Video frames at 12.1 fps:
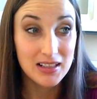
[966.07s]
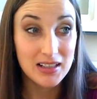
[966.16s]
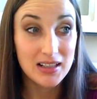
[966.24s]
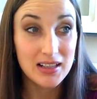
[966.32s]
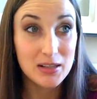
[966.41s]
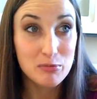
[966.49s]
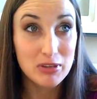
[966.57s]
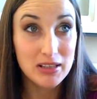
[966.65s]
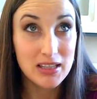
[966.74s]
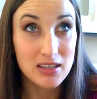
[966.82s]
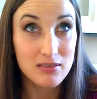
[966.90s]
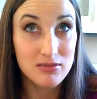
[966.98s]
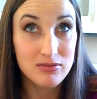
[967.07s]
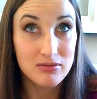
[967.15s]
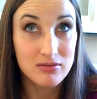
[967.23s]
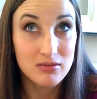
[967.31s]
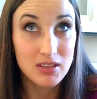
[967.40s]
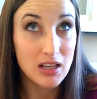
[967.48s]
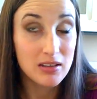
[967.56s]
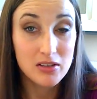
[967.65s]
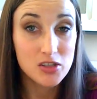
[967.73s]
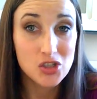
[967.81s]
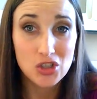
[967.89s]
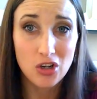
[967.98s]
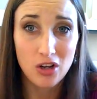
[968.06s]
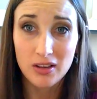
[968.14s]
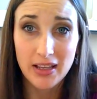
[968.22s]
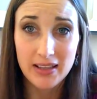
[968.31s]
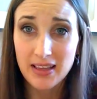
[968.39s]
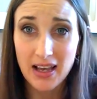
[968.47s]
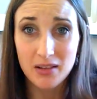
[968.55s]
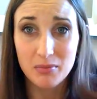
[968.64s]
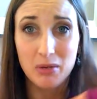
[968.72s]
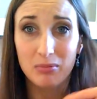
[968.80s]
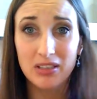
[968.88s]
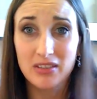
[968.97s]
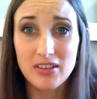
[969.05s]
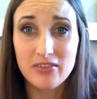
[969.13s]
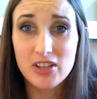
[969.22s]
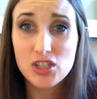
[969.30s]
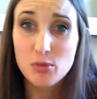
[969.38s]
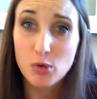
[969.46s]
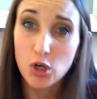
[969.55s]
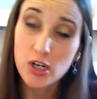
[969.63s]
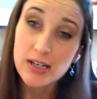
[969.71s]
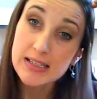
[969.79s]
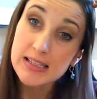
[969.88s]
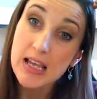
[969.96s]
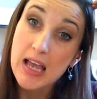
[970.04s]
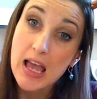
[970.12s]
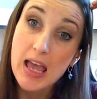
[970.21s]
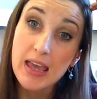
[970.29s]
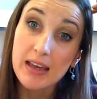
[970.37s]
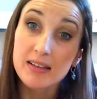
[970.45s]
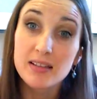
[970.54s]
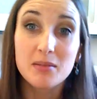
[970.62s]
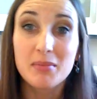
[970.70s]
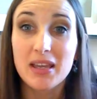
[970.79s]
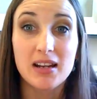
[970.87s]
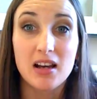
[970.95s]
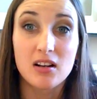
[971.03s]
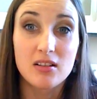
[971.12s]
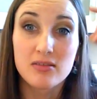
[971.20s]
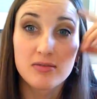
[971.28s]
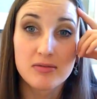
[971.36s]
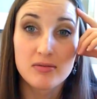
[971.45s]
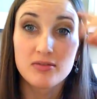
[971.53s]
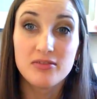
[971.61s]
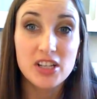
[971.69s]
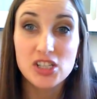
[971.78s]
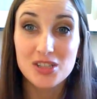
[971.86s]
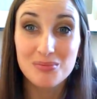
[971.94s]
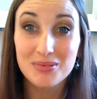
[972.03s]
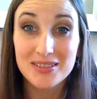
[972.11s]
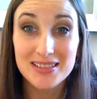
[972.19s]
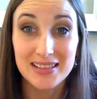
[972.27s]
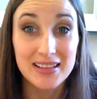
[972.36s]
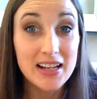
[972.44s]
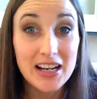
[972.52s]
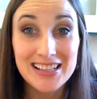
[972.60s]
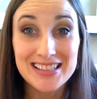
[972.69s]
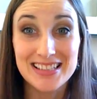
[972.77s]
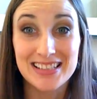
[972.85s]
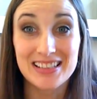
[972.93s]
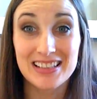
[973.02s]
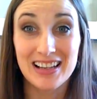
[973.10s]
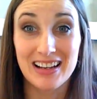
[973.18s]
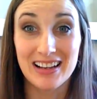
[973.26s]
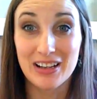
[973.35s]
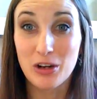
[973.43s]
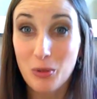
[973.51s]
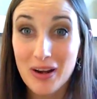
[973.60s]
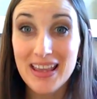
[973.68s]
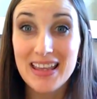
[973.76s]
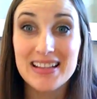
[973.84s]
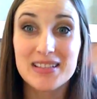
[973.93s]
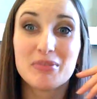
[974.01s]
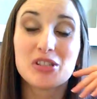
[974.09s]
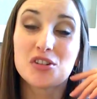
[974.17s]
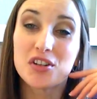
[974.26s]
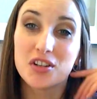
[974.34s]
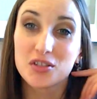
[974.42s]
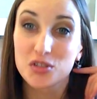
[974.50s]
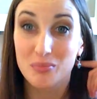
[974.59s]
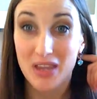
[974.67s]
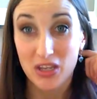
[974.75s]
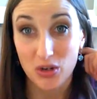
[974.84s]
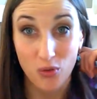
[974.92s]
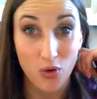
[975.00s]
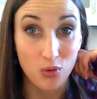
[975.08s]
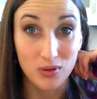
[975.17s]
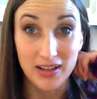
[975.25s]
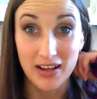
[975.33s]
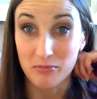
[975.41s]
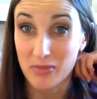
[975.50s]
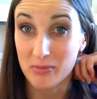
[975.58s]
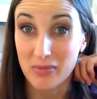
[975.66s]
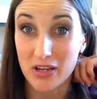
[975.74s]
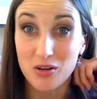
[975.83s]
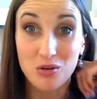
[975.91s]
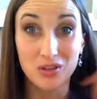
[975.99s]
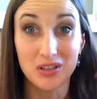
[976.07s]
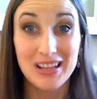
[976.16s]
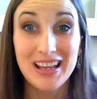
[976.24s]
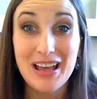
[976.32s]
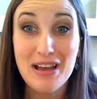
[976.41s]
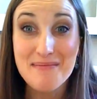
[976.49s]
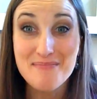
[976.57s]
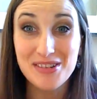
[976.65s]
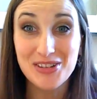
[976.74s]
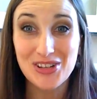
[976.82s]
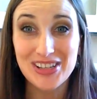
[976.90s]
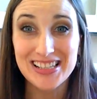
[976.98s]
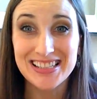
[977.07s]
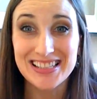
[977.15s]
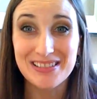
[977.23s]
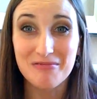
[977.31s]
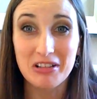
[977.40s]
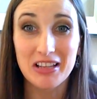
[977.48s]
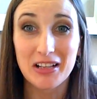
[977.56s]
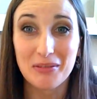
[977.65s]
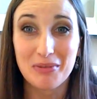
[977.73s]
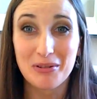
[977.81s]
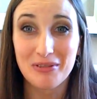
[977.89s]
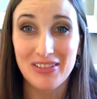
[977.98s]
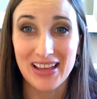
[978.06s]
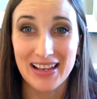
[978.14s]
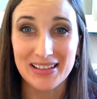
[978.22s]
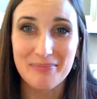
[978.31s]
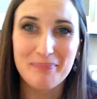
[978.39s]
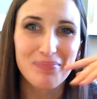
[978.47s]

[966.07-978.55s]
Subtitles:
I believe. Yeah, they're just called like that, I believe, veggie burgers, and they're made out of vegetables and nuts and grains, but you can also make your own, and I've made my own, and Pinterest will help you with that.